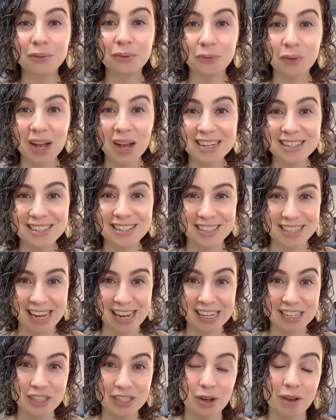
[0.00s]
friend
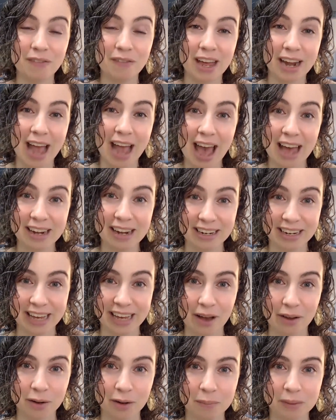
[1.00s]
date. So you have that added
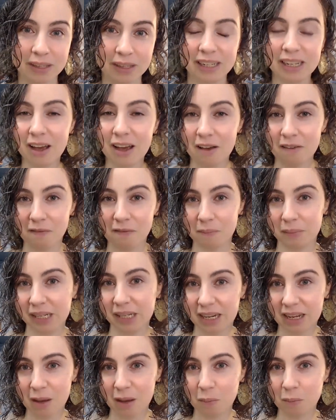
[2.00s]
accountability of
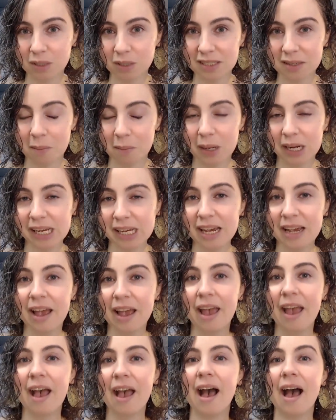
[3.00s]
meeting up with somebody,
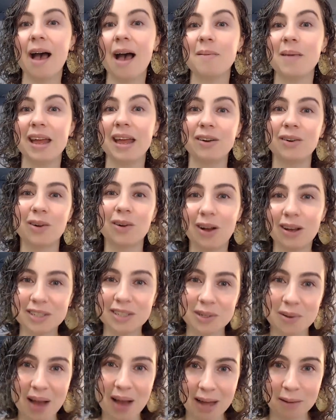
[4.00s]
and it'll
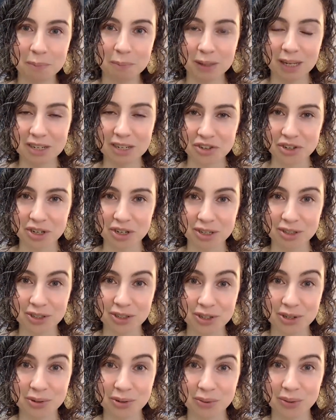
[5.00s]
also add pleasure
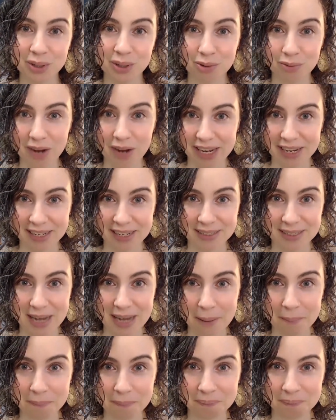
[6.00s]
to your writing time.
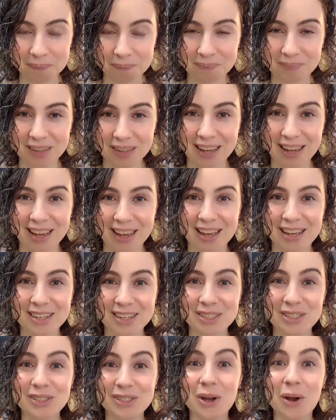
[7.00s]

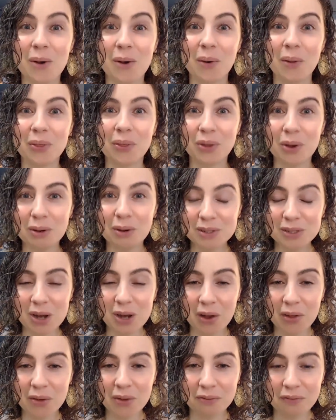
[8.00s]
So those
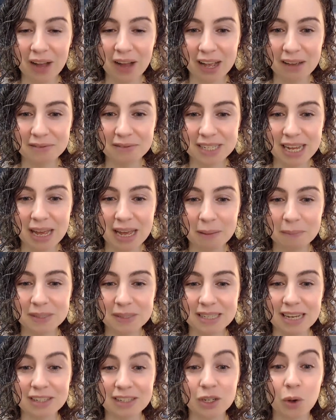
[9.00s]
are the 5 tips.
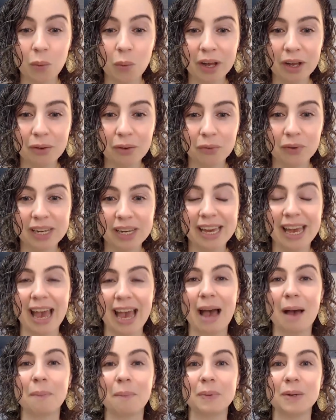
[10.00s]
As a quick
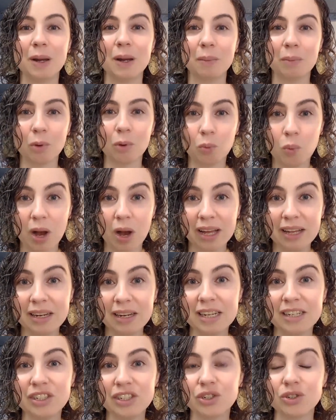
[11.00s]
recap, number 1
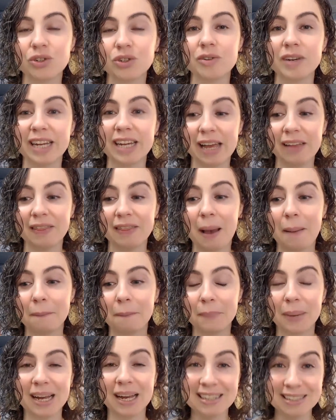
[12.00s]
is to create
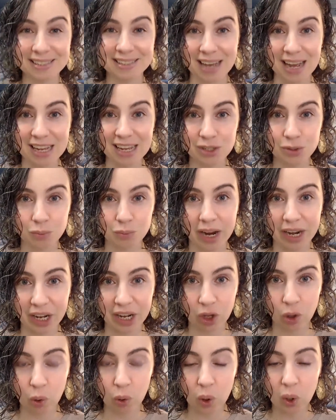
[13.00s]
that bite-sized
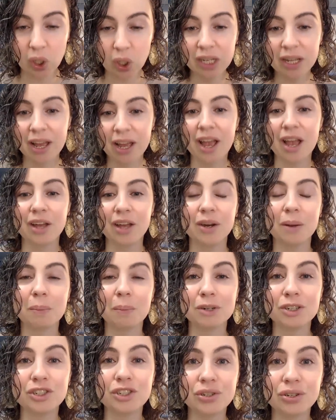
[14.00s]
writing goal.
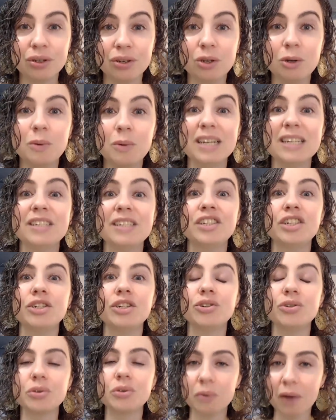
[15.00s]
Number 2 is to
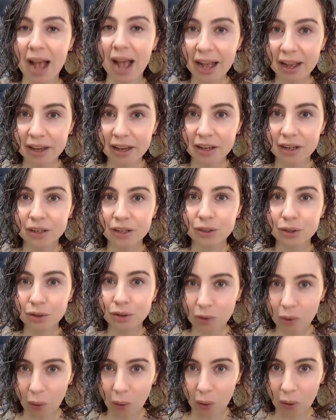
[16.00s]
track
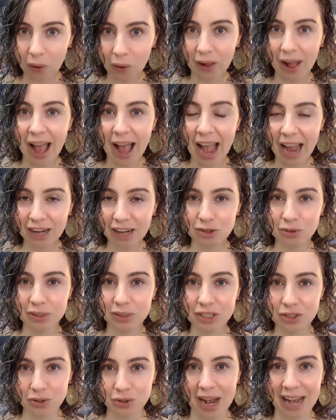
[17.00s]
your goal,
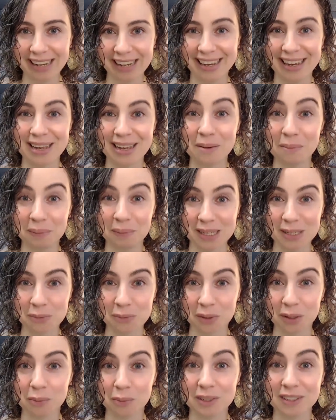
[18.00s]
actually track it in a place
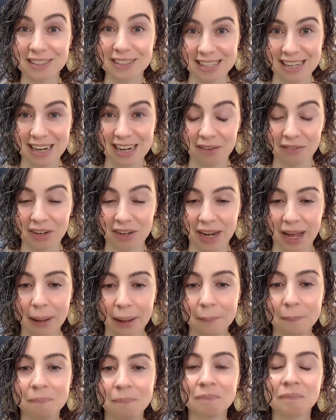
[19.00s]
where you will see it every day.